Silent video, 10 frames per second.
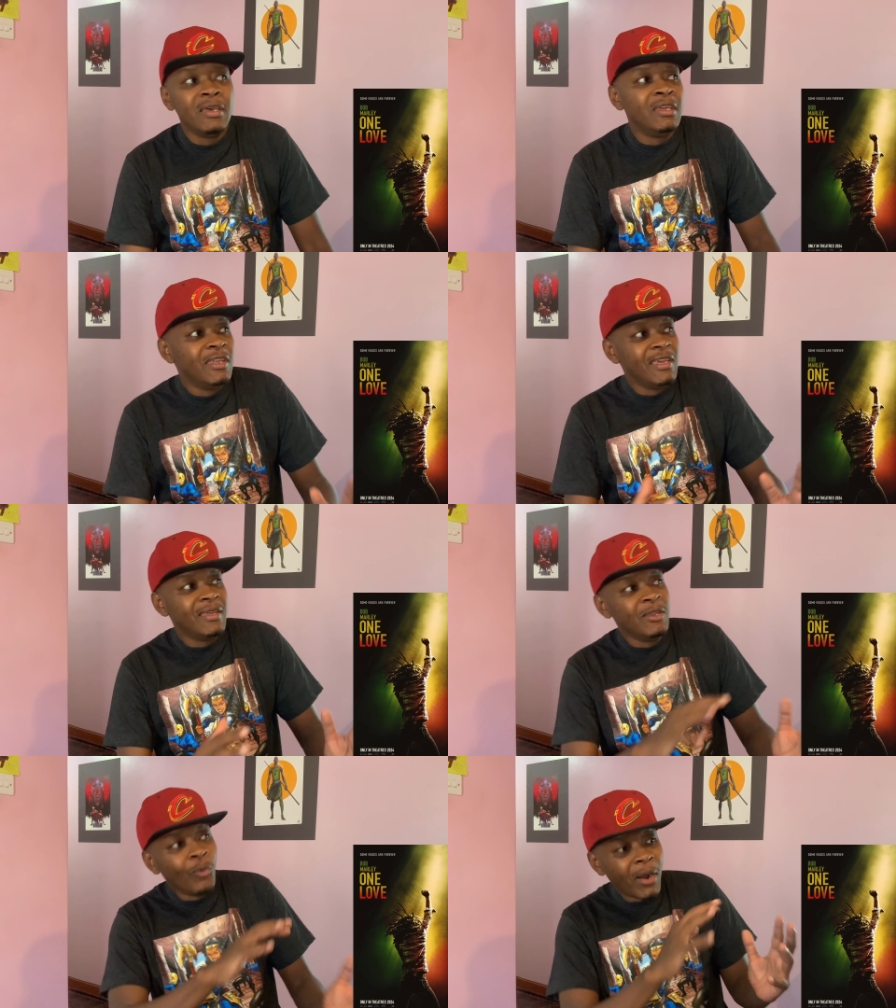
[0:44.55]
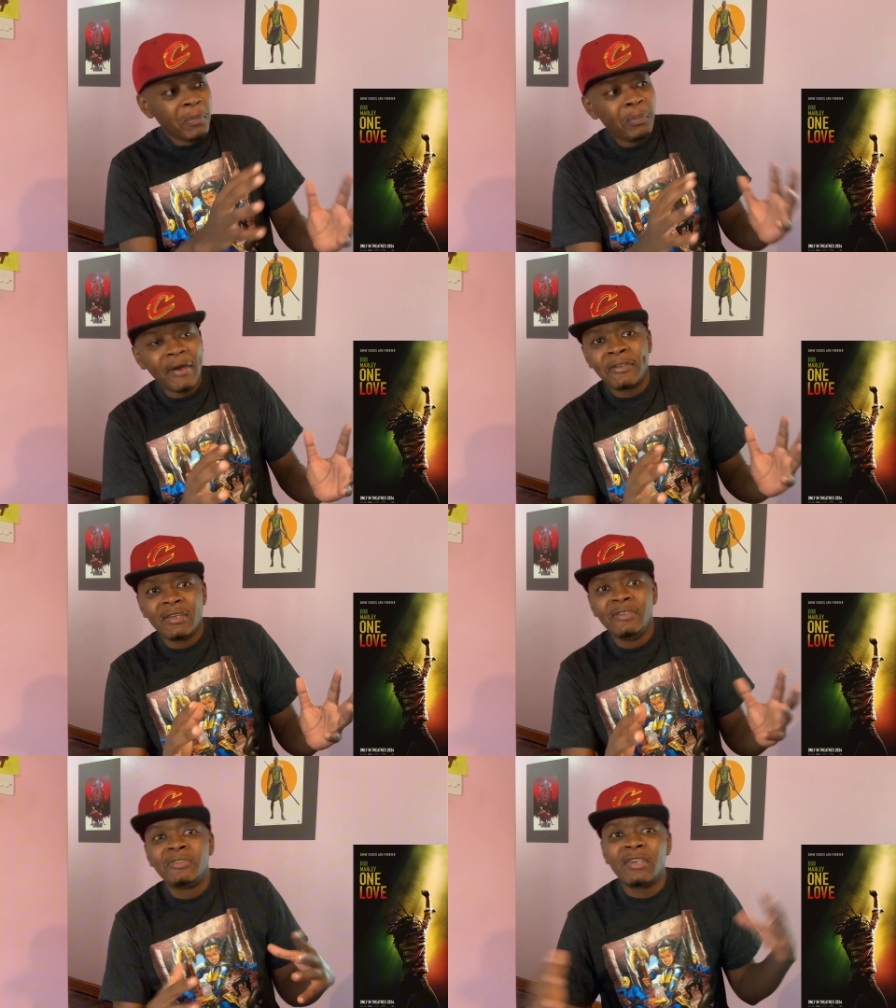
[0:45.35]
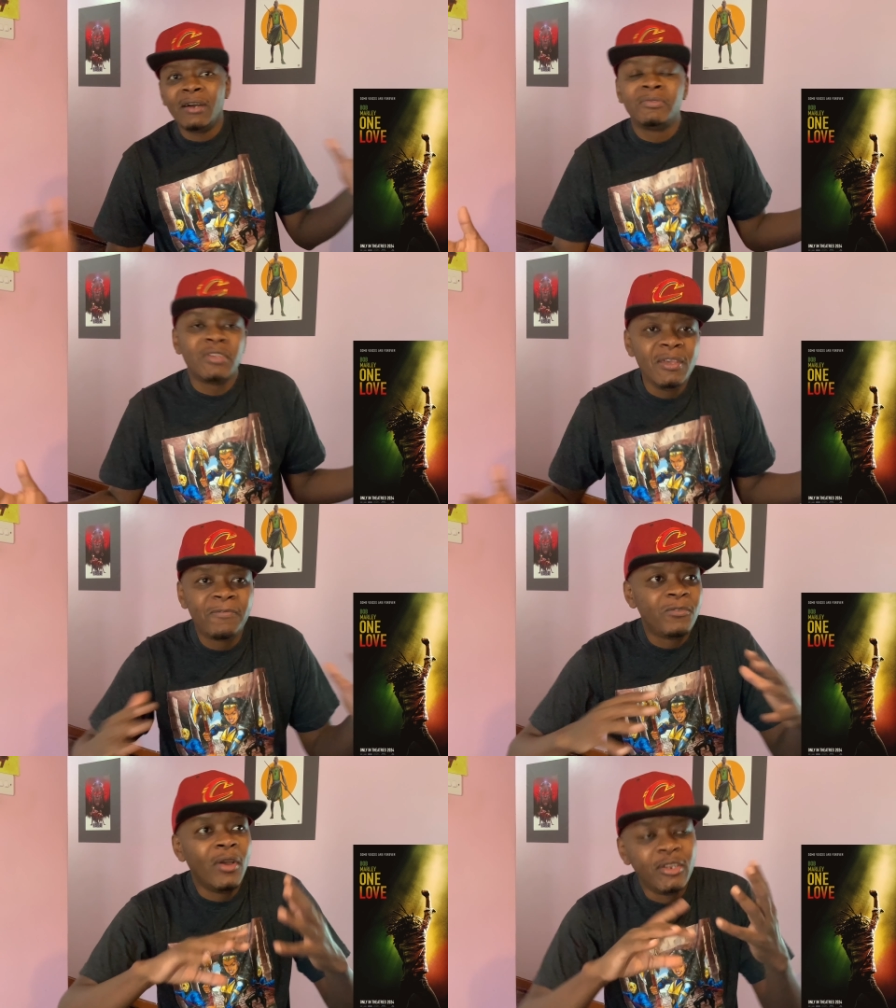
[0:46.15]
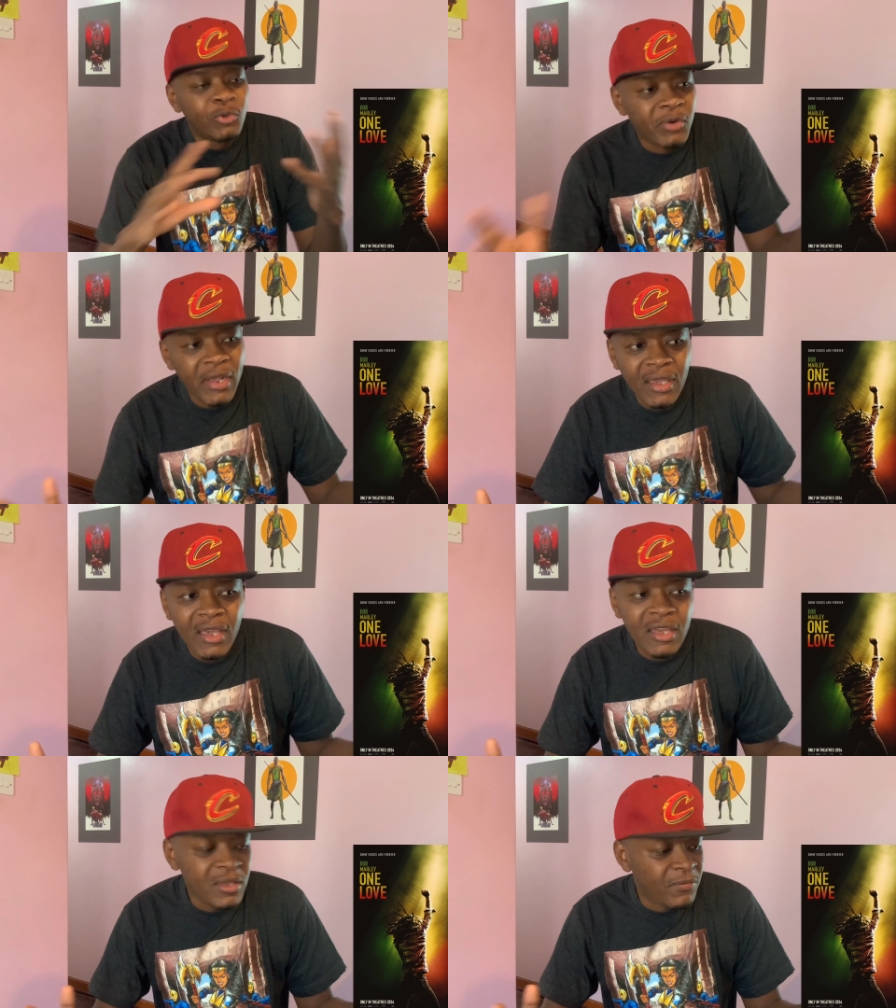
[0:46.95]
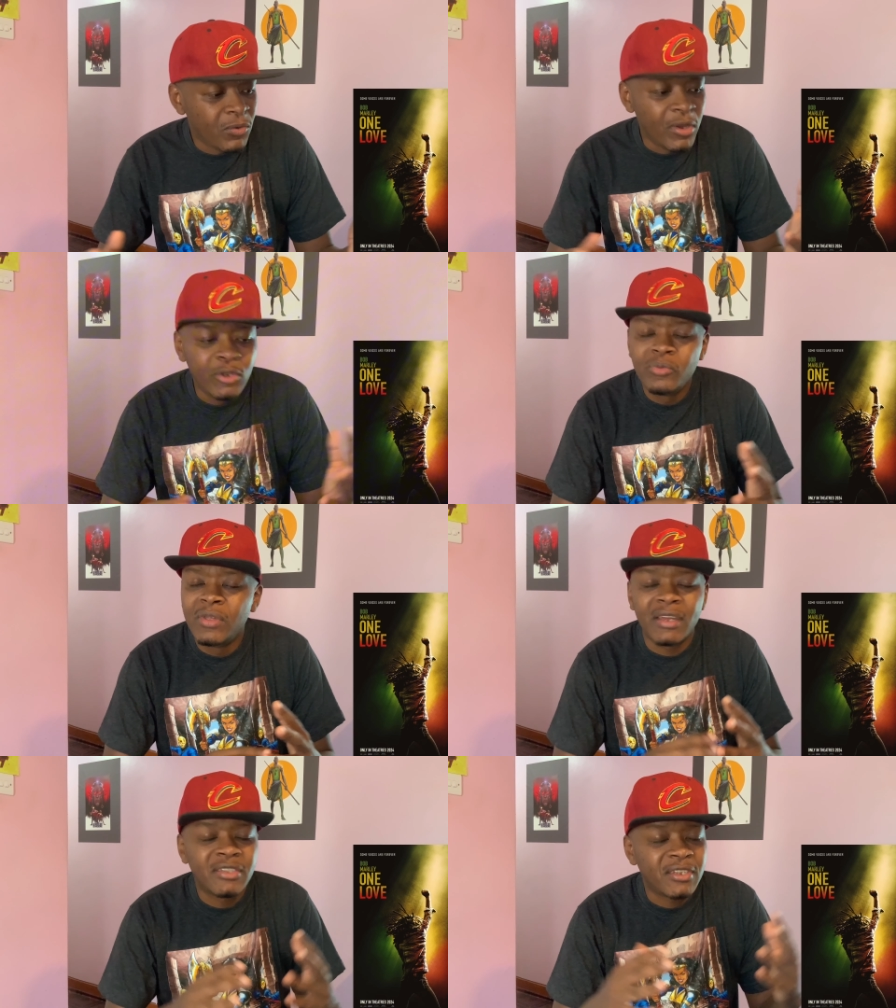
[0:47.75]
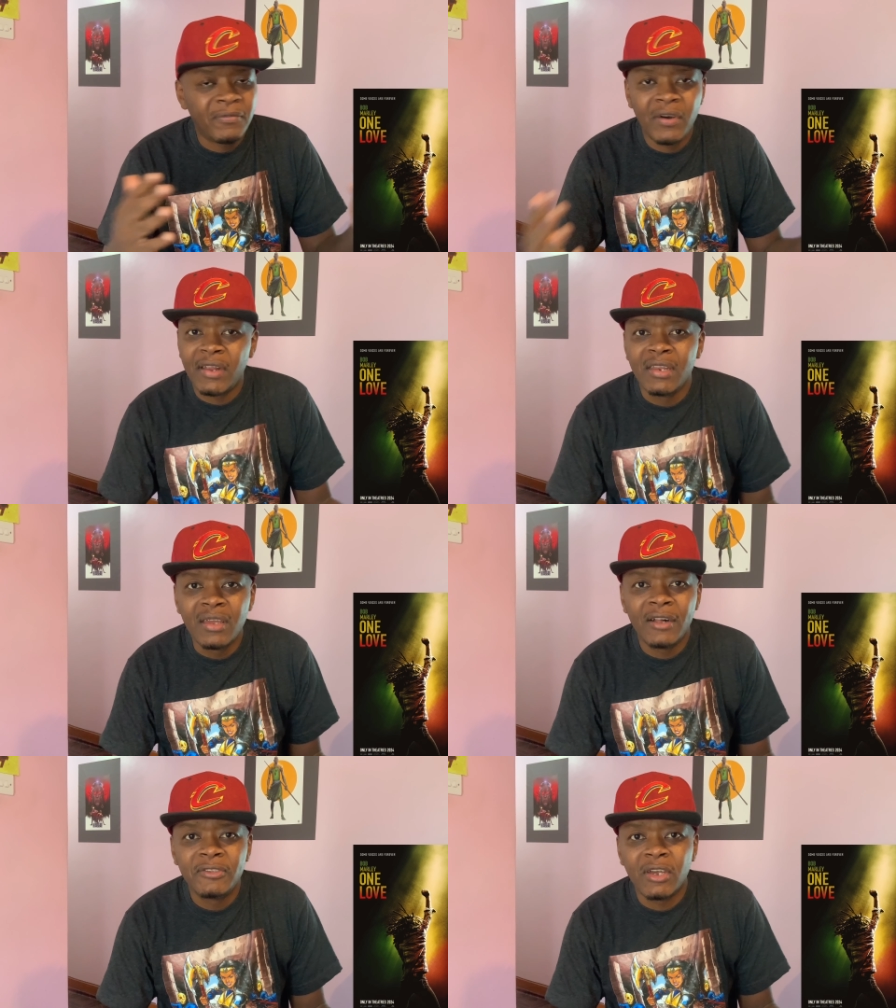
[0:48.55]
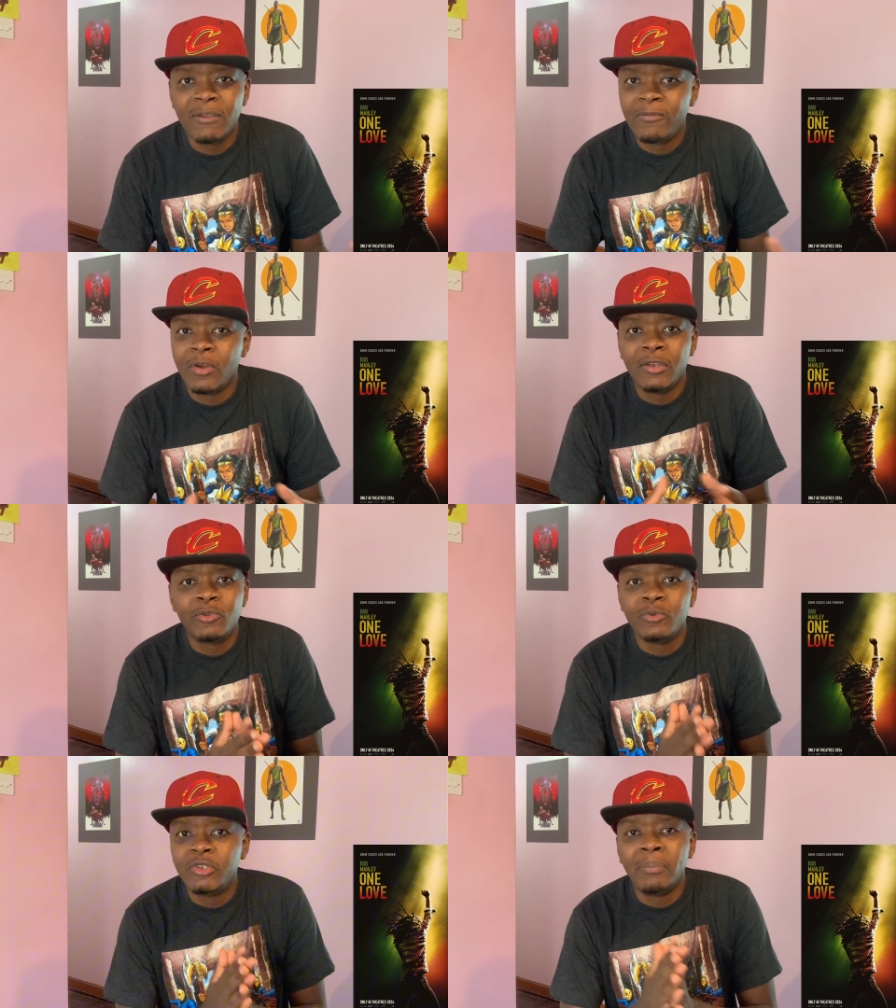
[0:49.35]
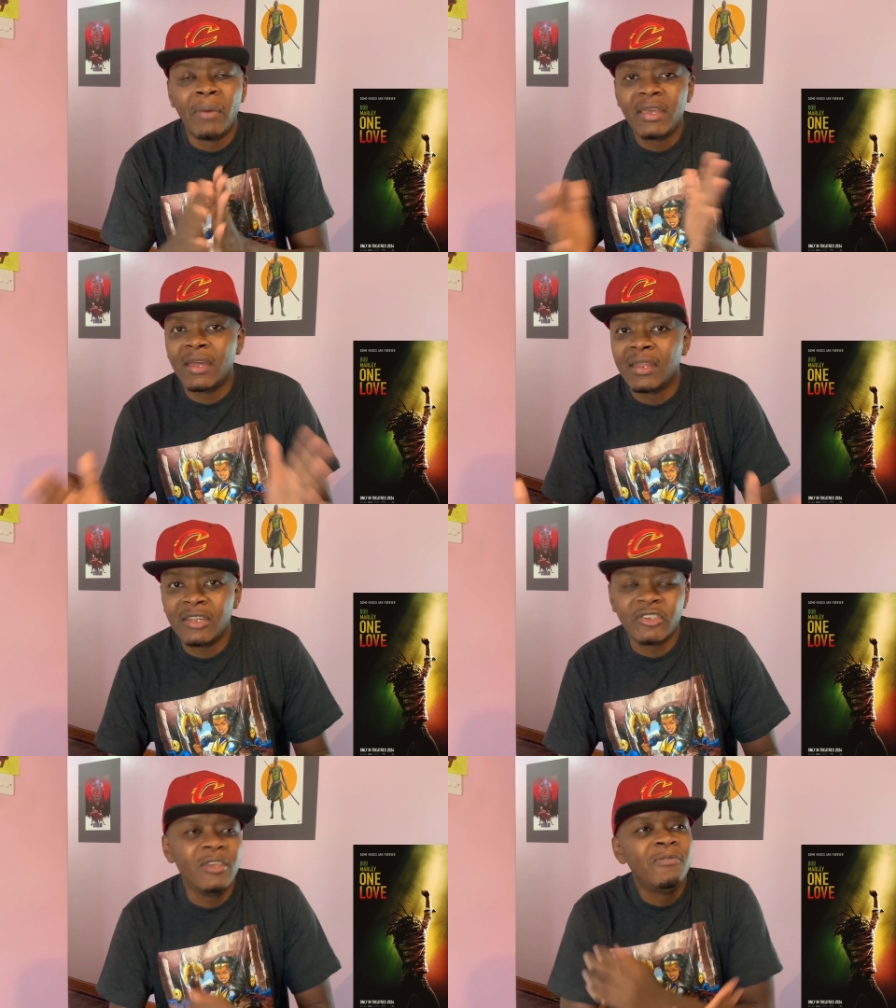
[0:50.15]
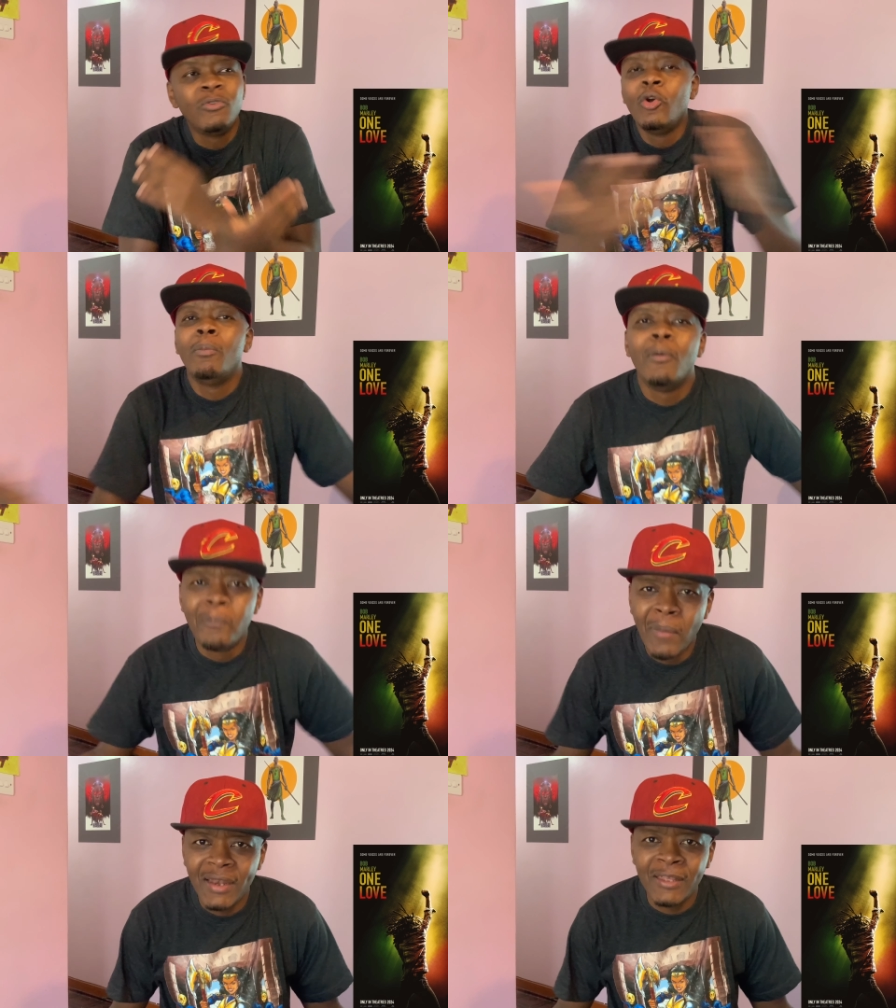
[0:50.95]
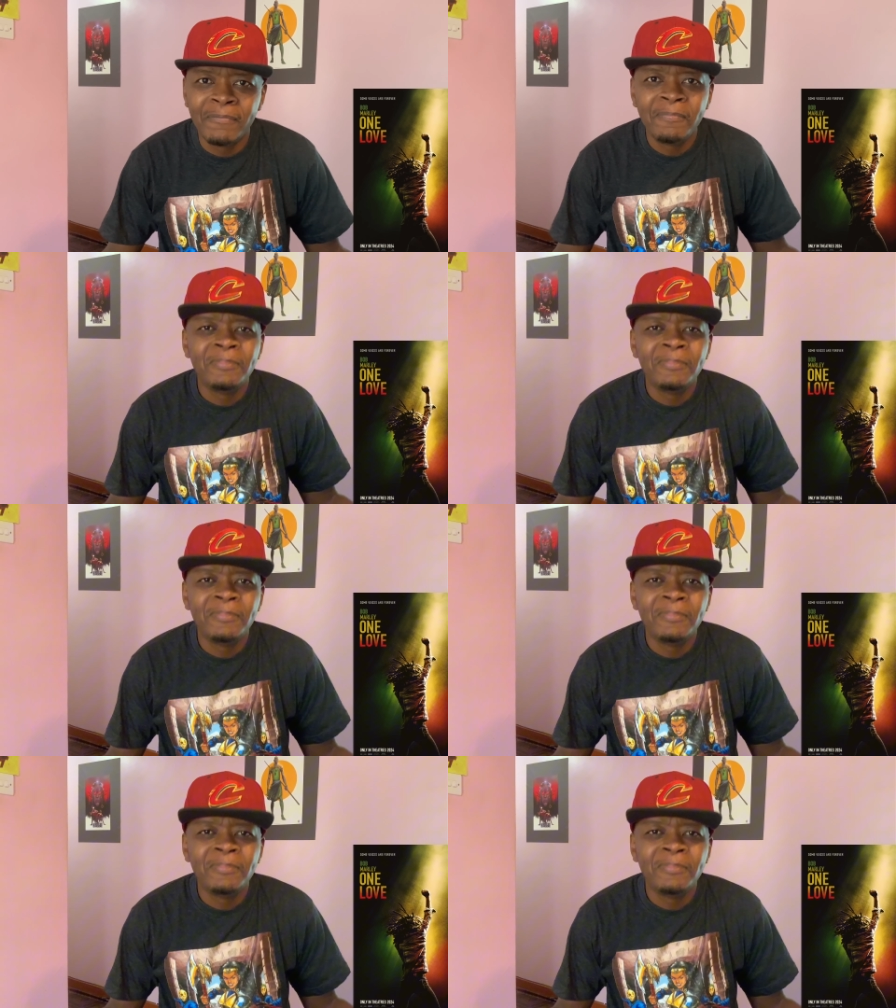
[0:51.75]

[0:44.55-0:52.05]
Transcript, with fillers: in, in one part it serves if you're into reggae, if you're into the Rastafarian culture, if you're into Jamaican culture, if you know Bob Marley,